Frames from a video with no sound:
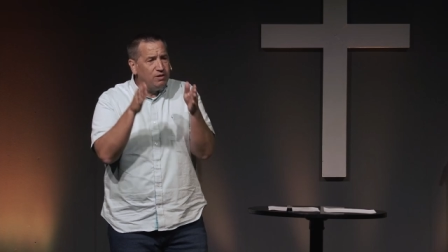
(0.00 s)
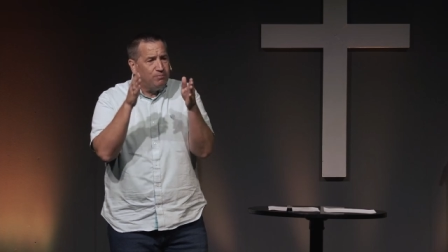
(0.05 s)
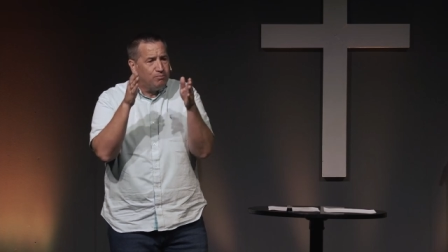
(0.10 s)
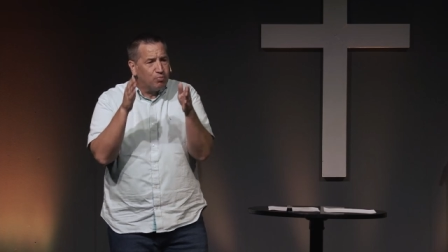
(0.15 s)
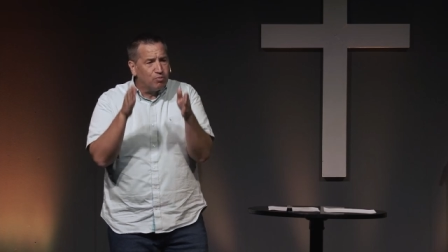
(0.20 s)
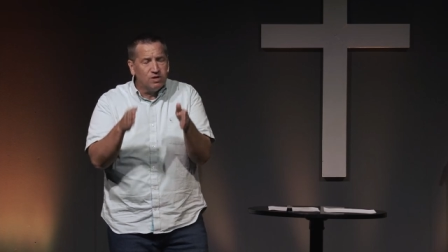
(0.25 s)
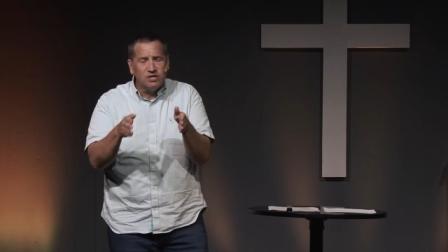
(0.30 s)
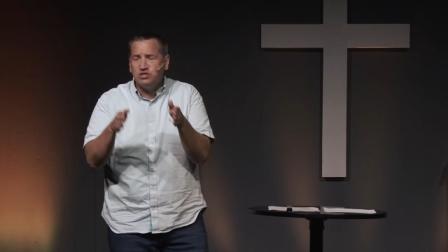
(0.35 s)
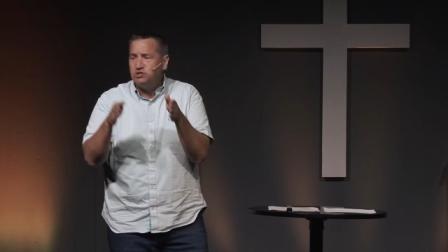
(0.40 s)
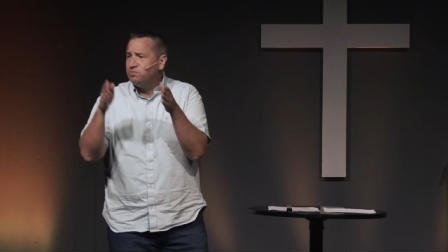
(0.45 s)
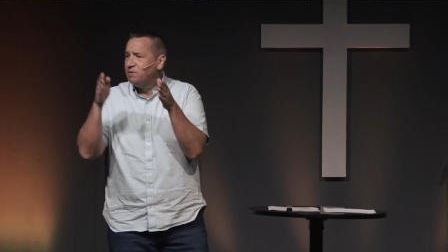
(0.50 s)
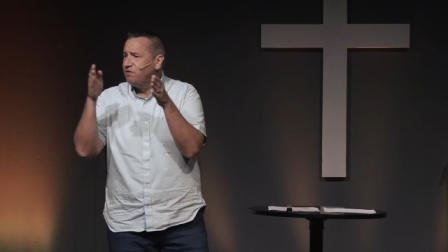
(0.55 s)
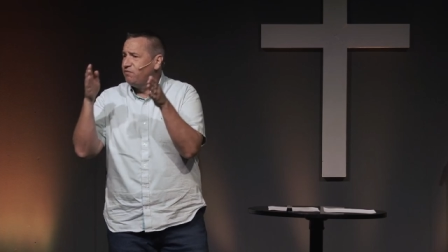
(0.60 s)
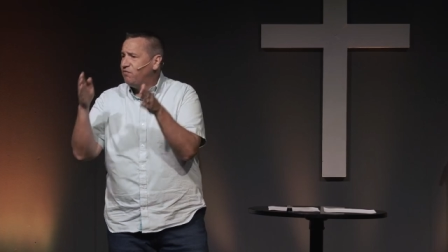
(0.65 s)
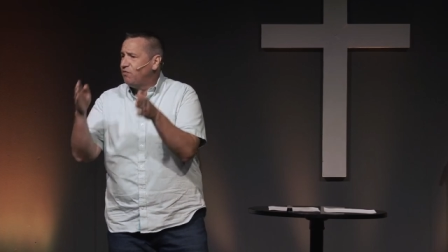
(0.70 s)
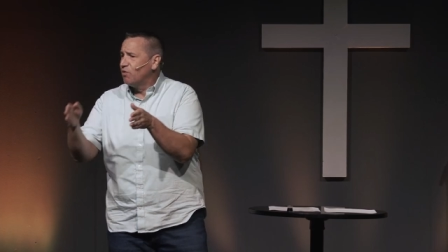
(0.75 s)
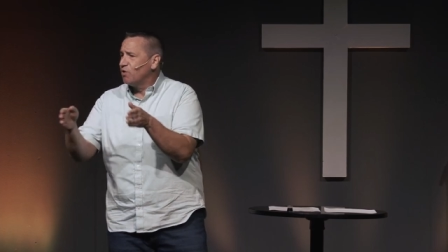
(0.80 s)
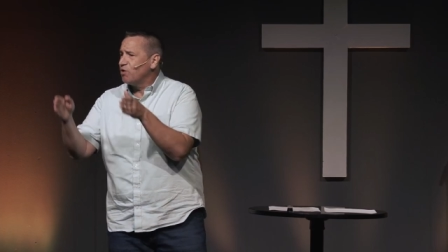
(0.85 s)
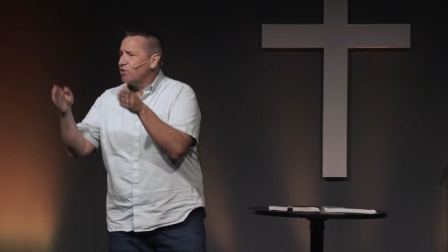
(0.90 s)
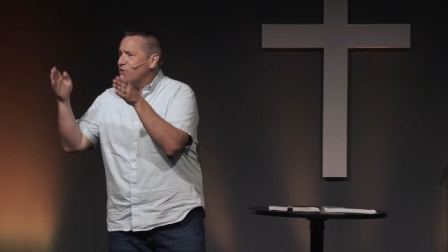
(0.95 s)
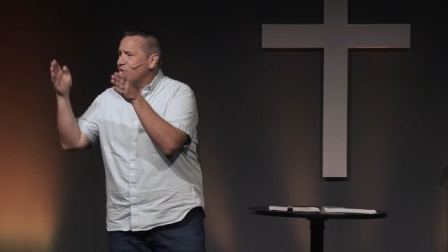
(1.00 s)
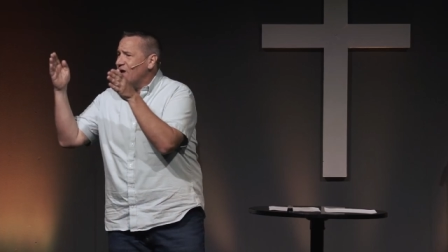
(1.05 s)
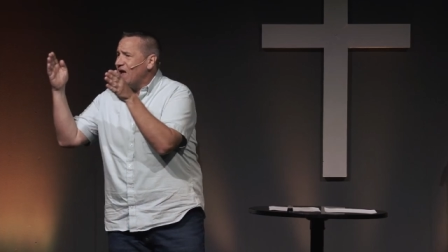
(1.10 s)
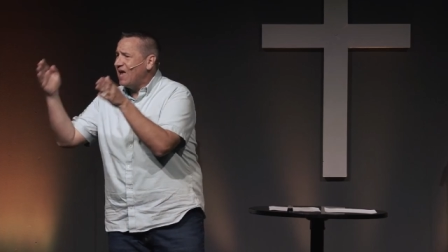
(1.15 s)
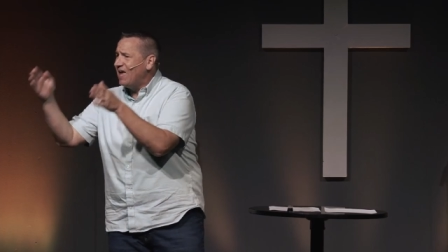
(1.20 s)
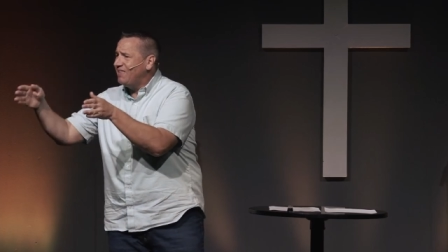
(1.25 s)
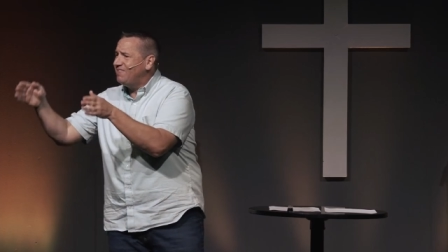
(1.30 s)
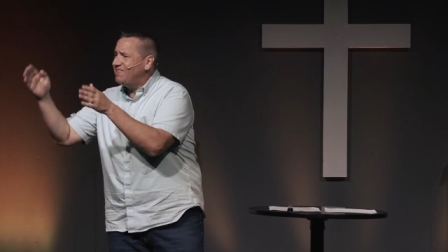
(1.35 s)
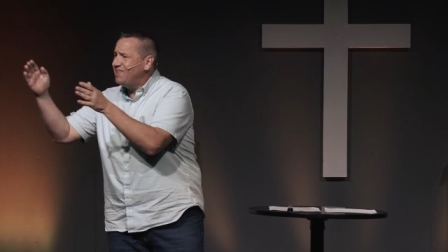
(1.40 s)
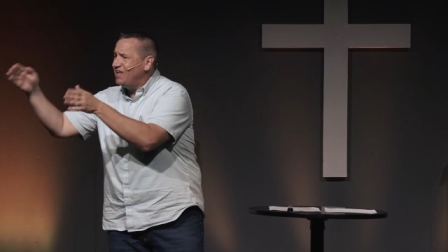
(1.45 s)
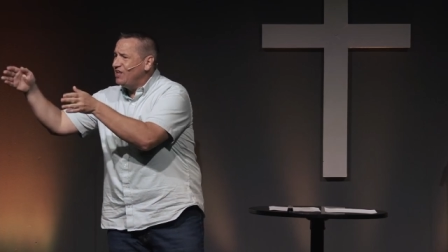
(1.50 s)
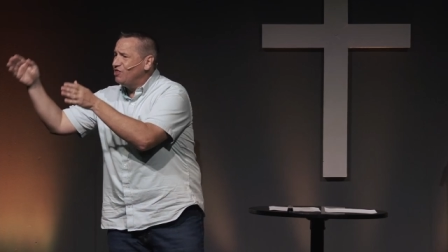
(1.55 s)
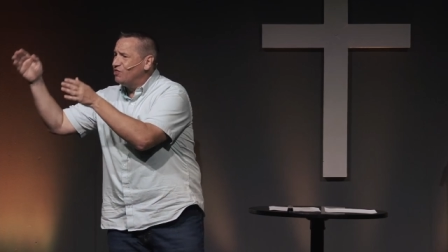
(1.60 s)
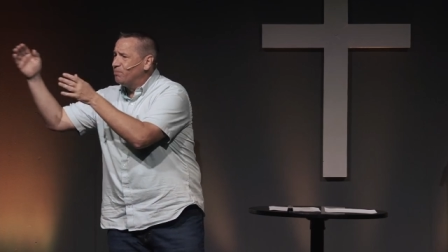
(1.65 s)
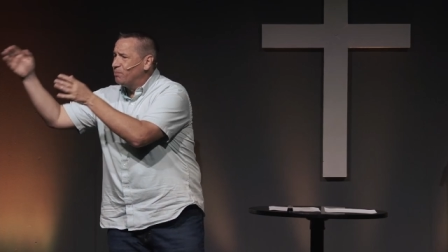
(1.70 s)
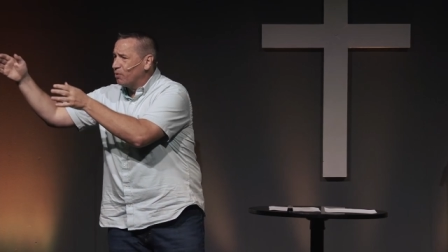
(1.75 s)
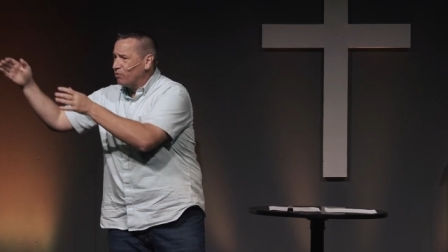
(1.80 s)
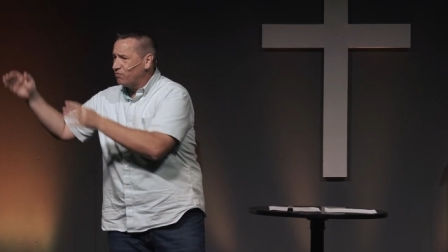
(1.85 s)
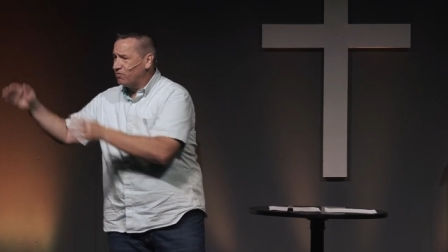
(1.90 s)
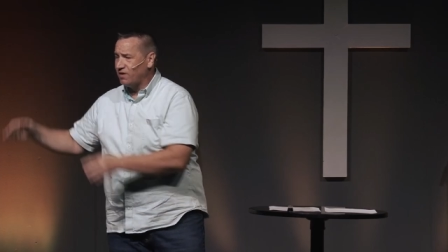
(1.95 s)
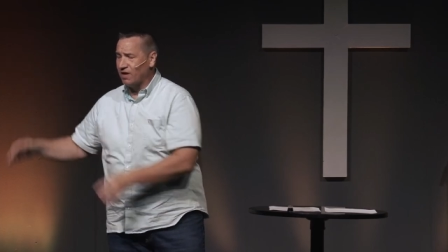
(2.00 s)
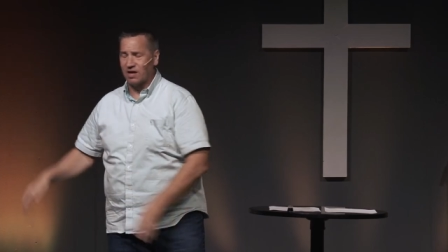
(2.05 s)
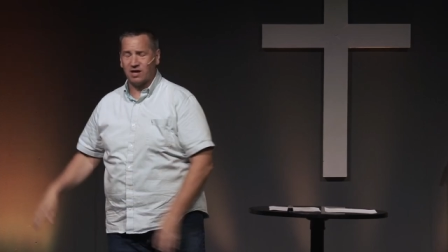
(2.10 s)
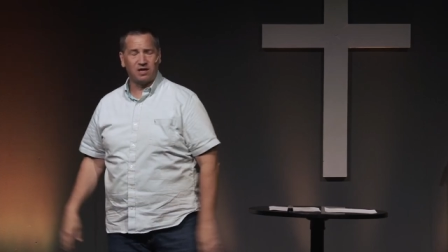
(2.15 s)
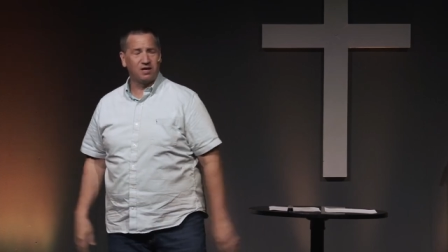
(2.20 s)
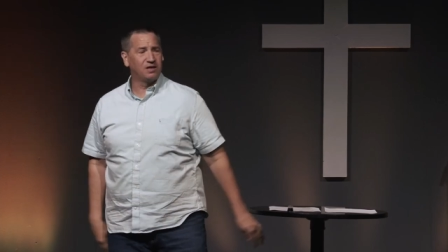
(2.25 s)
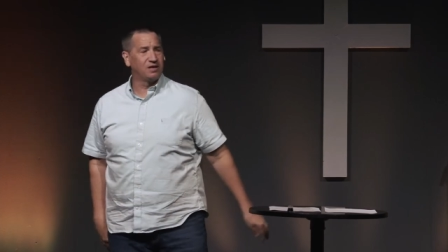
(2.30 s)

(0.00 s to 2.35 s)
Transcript: Bridge before her 18th birthday.